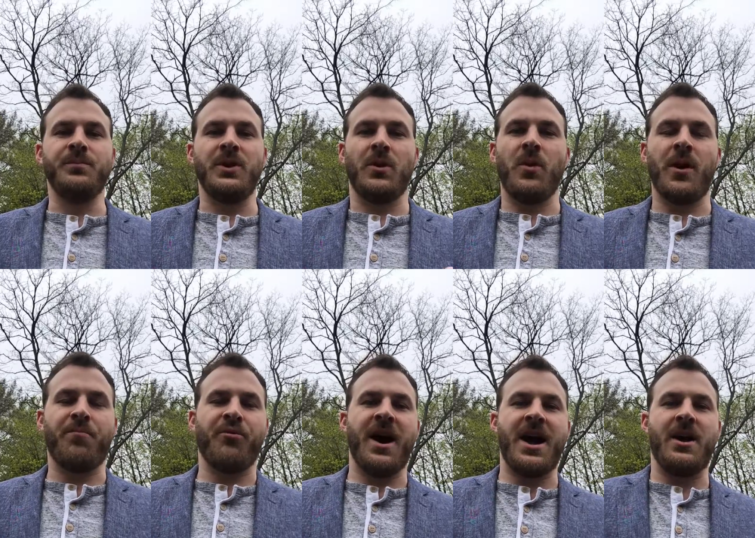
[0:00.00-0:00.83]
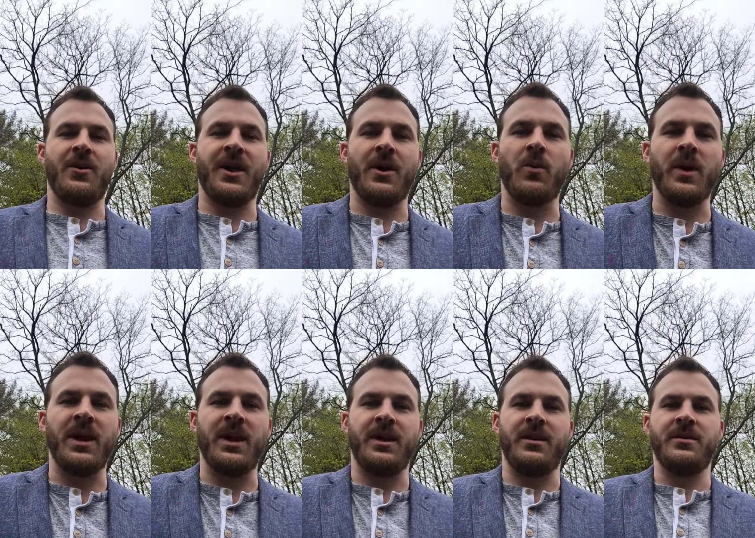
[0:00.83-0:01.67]
You know, we're proud that
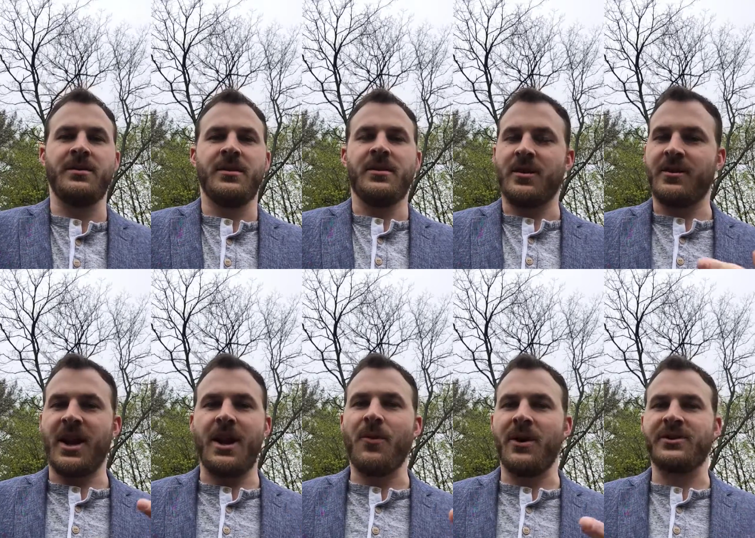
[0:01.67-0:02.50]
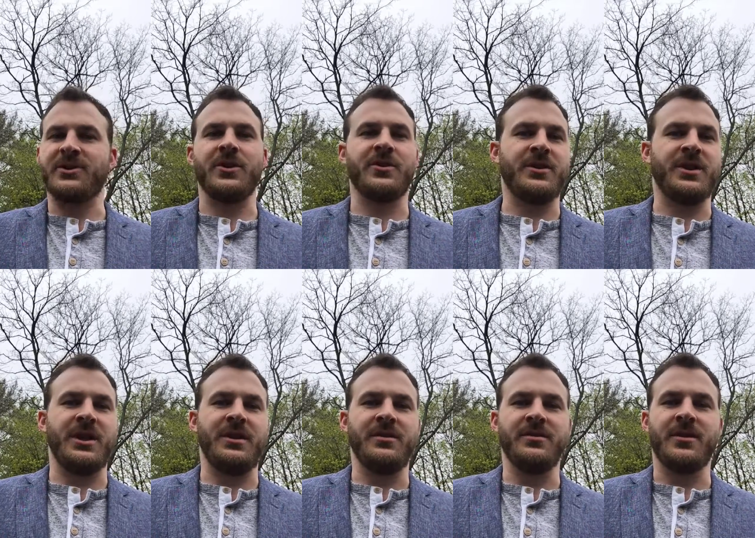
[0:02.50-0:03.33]
we are day one
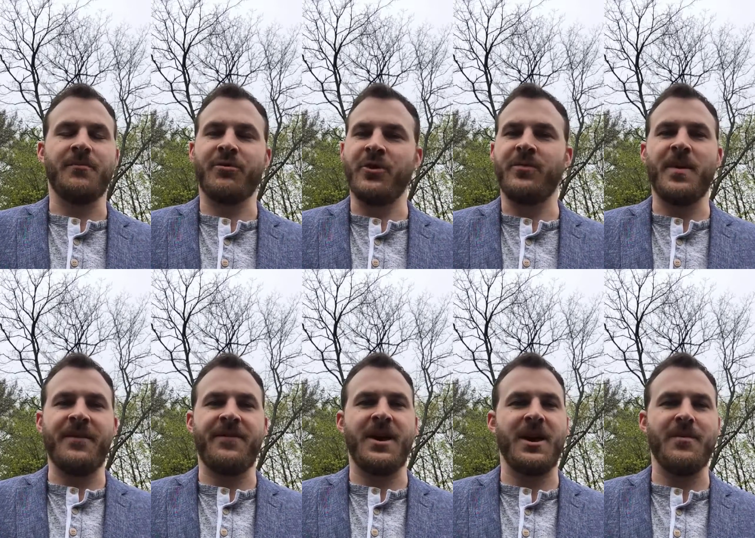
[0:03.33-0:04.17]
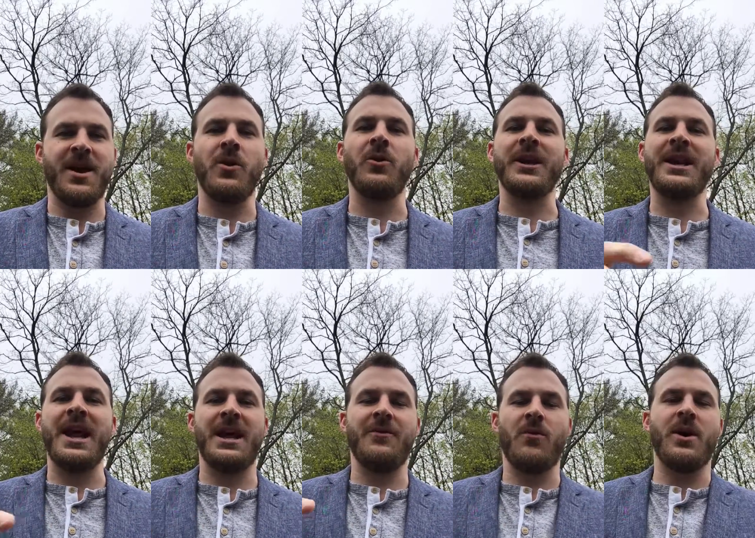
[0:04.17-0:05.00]
certainty, approved by Fannie Mae, only
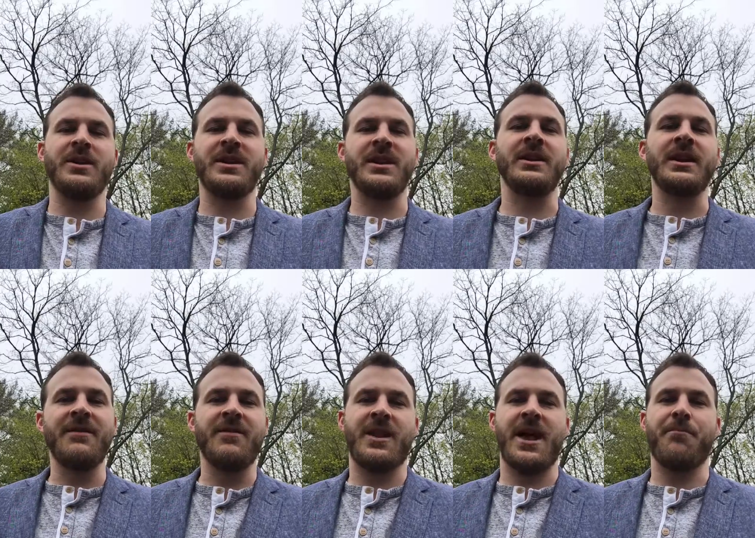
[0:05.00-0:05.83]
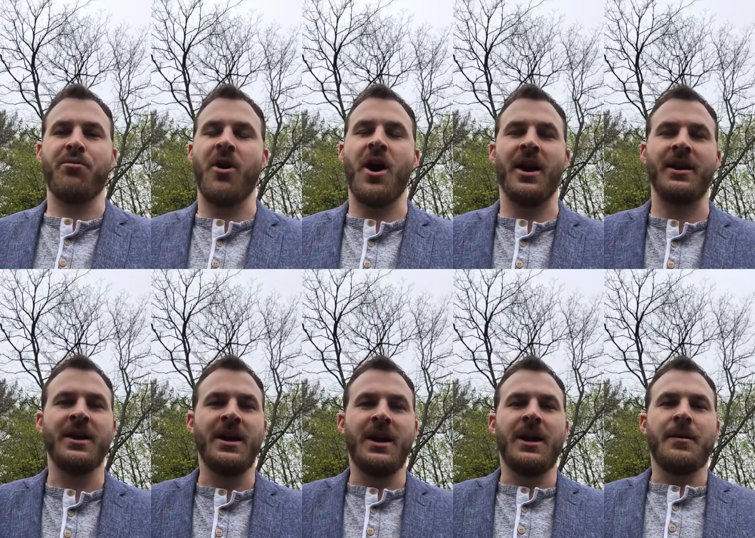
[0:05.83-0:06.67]
native one to deliver that product,
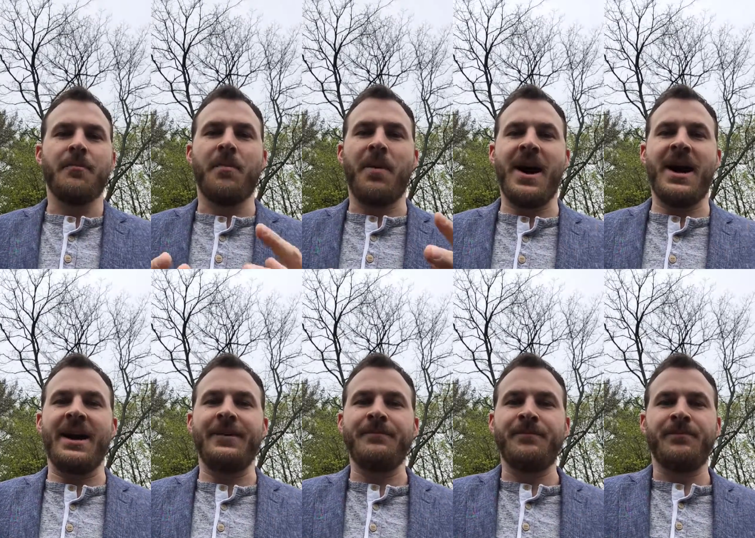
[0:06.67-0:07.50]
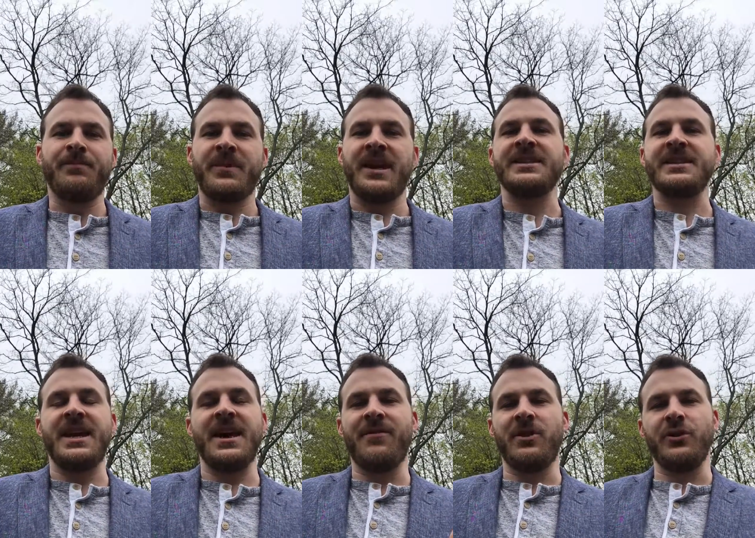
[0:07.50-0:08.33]
but it's
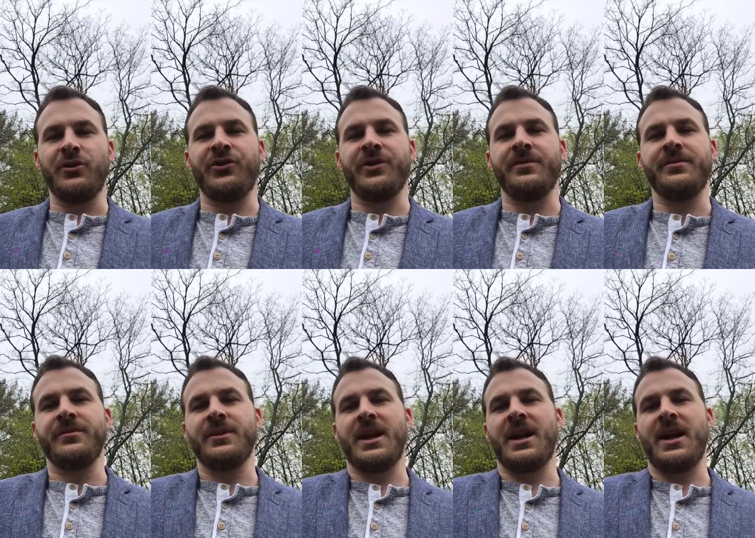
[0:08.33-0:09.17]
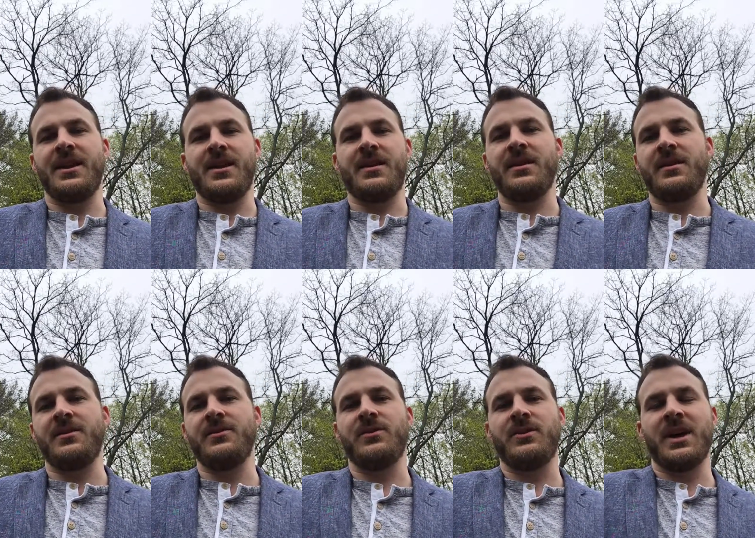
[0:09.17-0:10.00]
the evolution. And
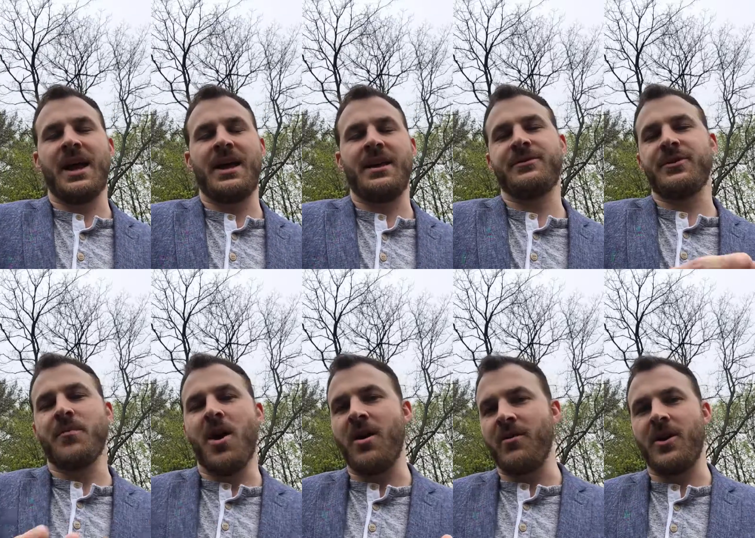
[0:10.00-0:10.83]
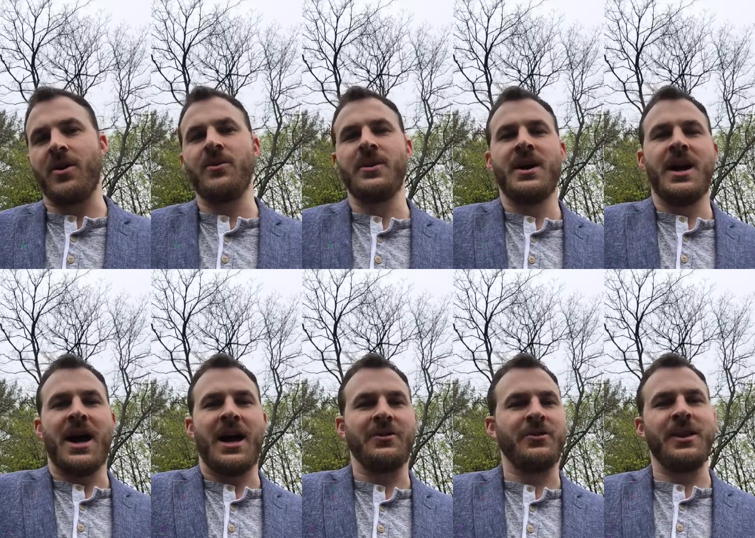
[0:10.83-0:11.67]
tomorrow
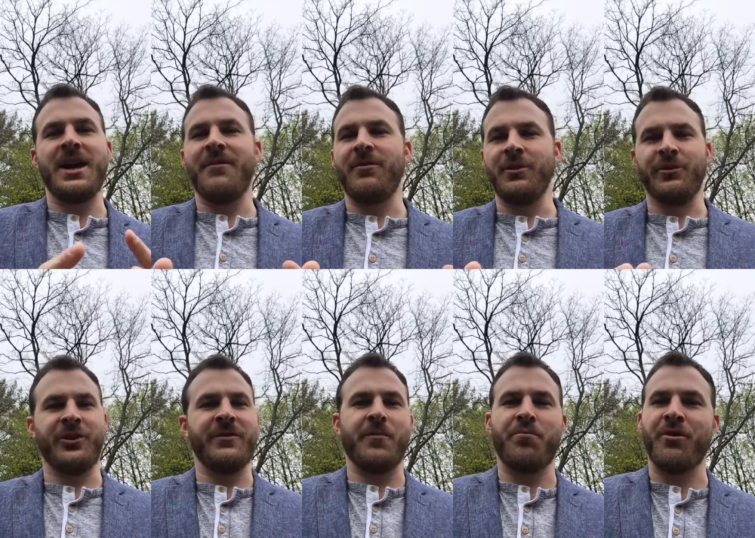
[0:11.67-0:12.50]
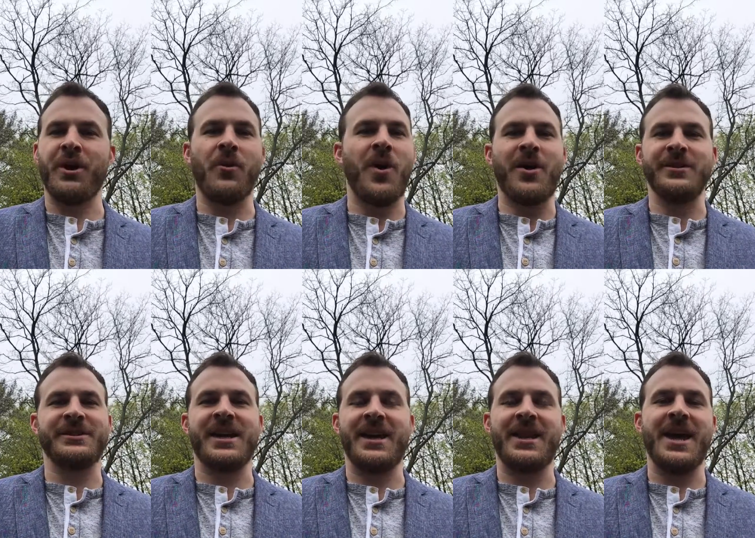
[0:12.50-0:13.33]
I'll do the evolution of a pre-qual
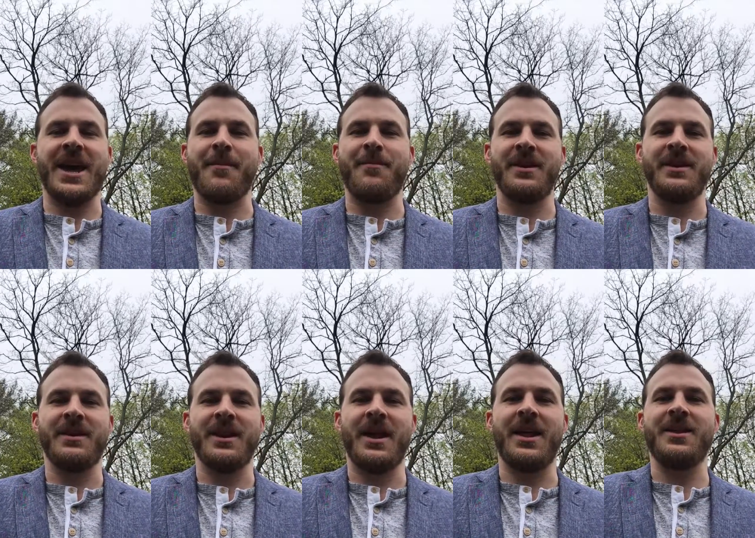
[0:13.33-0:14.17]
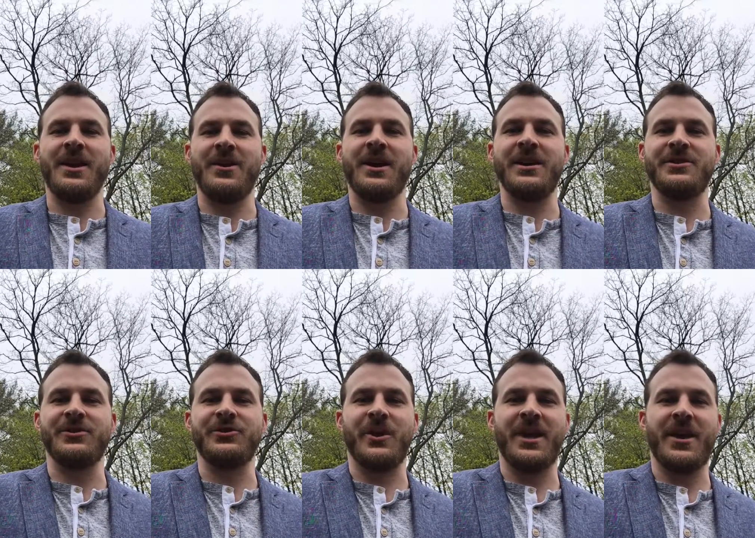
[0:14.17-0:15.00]
inside the app, and I think you guys will
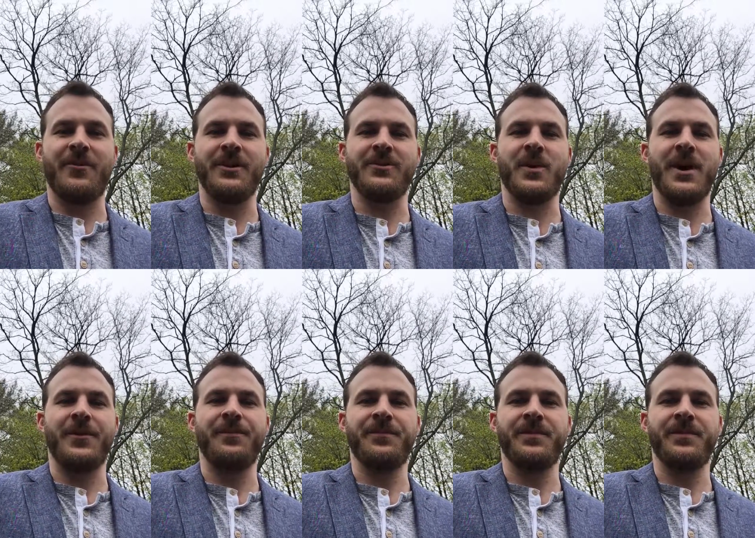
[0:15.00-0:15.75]
enjoy that one as well.